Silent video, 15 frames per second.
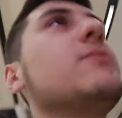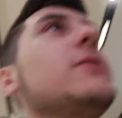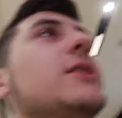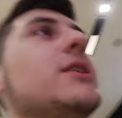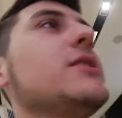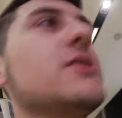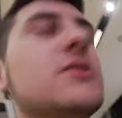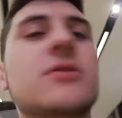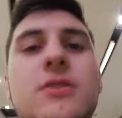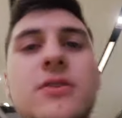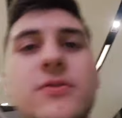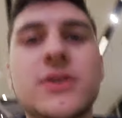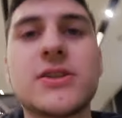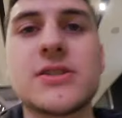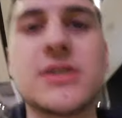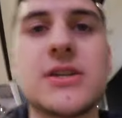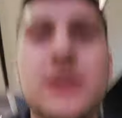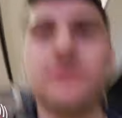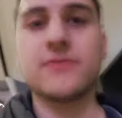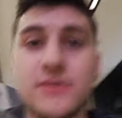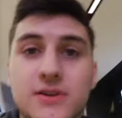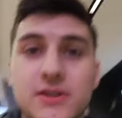where I need to look for this
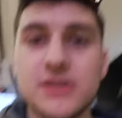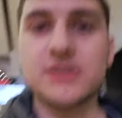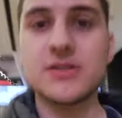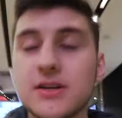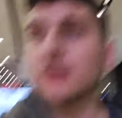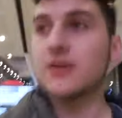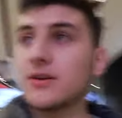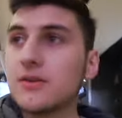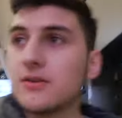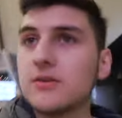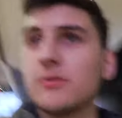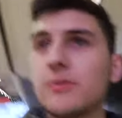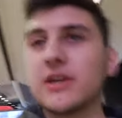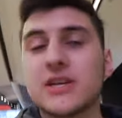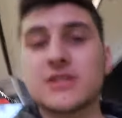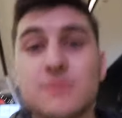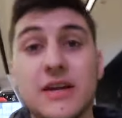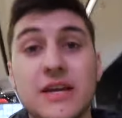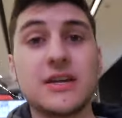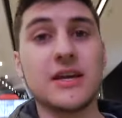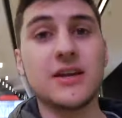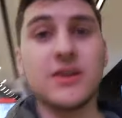stuff, and there's like nobody
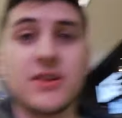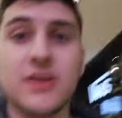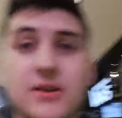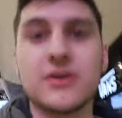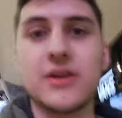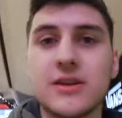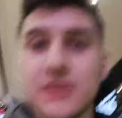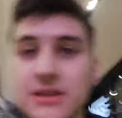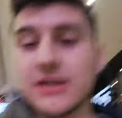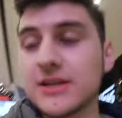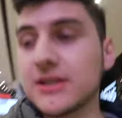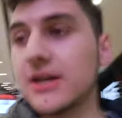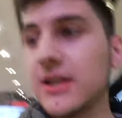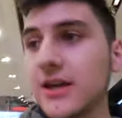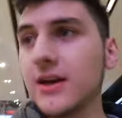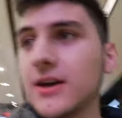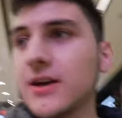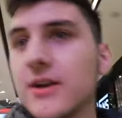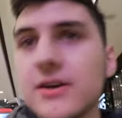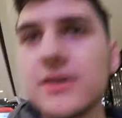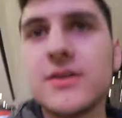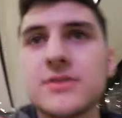explaining anything or anything like
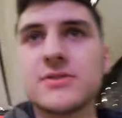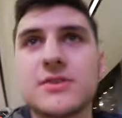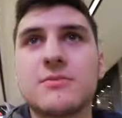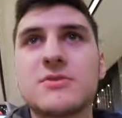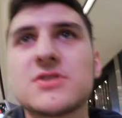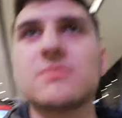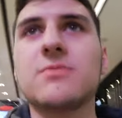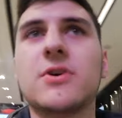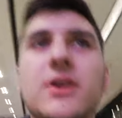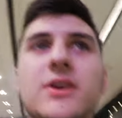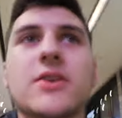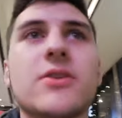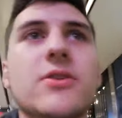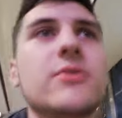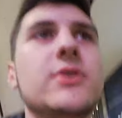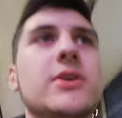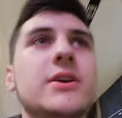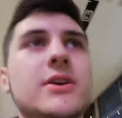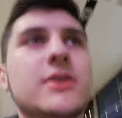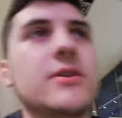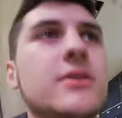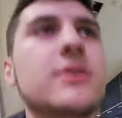that. So I'm just walking through
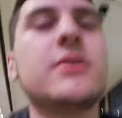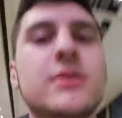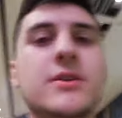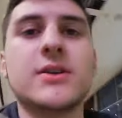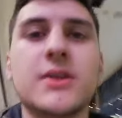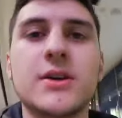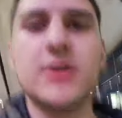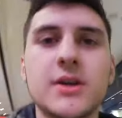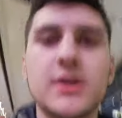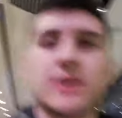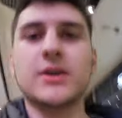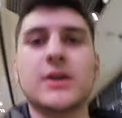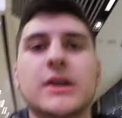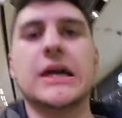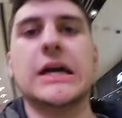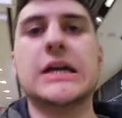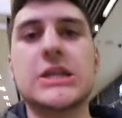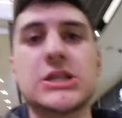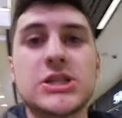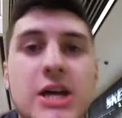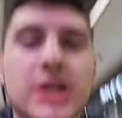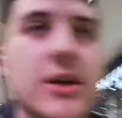here
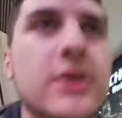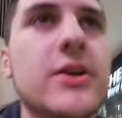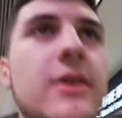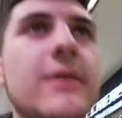and check it out.